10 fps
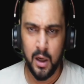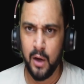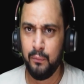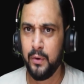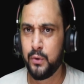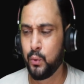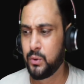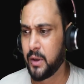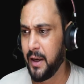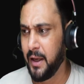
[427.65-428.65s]
if we
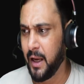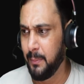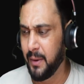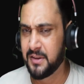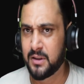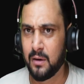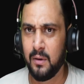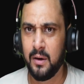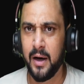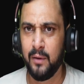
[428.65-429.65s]
use any API
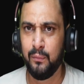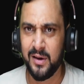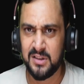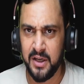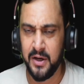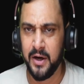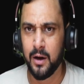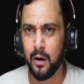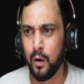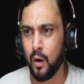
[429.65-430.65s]
server that fetch the
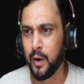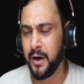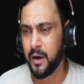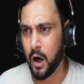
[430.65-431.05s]
data or it